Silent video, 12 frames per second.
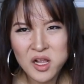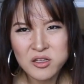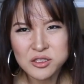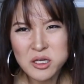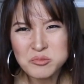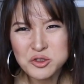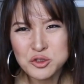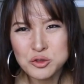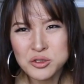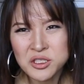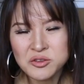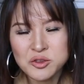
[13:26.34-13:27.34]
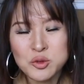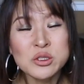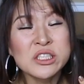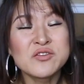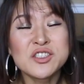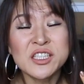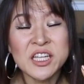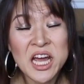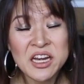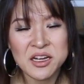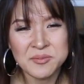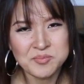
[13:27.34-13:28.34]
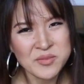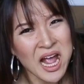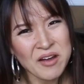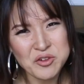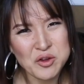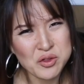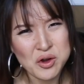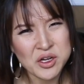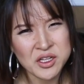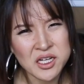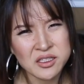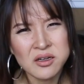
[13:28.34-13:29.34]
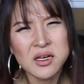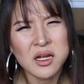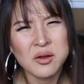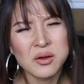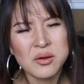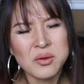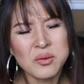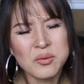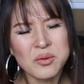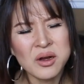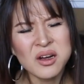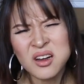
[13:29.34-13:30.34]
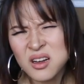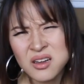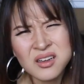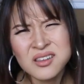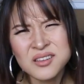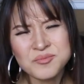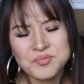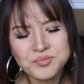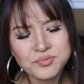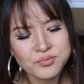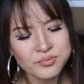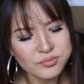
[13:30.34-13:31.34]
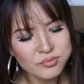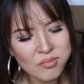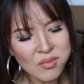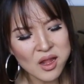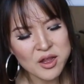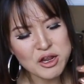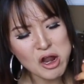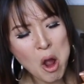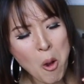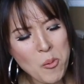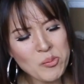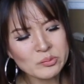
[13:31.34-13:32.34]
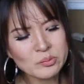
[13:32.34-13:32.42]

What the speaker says: Some students don't even get it after 30 days. They're like, huh? You know?